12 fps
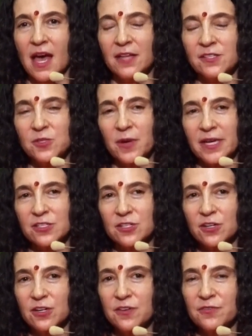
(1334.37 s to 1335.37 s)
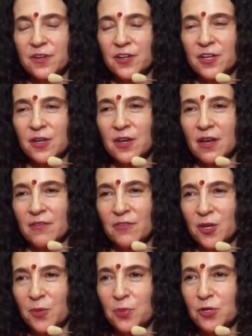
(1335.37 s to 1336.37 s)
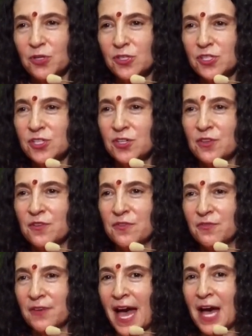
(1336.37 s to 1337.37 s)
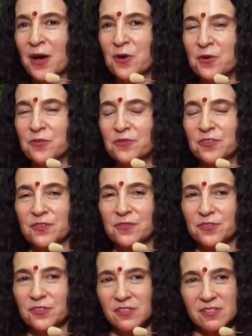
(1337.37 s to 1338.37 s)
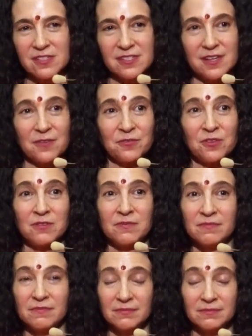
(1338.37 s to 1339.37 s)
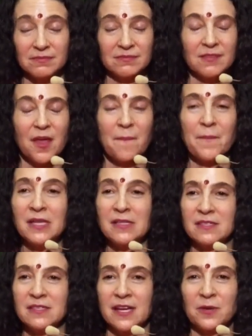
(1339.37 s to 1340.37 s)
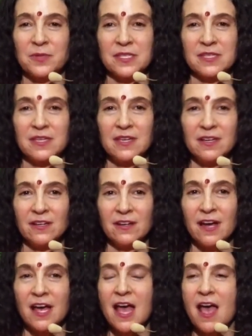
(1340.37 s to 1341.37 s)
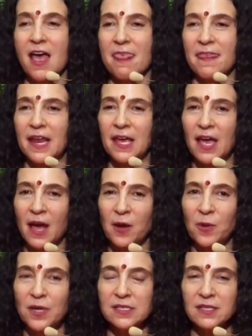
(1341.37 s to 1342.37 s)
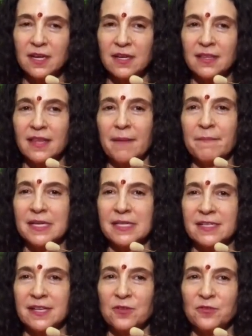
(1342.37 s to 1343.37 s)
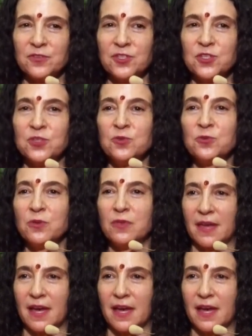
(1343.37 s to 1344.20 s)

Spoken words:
And so I took a very personal vow for the first several months that I was here, that I wasn't going to let myself do